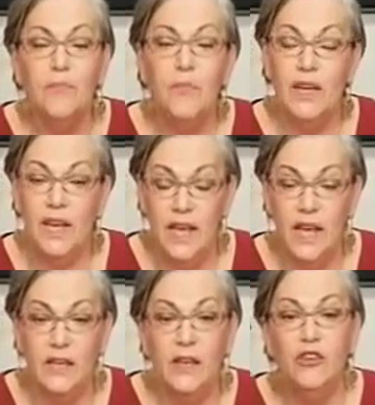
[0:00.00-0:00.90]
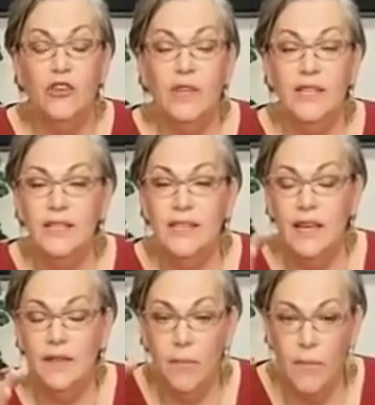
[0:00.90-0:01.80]
And in it, you can
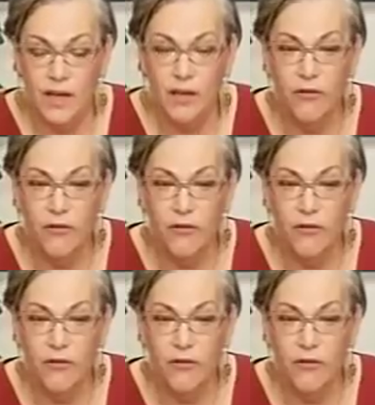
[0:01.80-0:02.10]
see in the money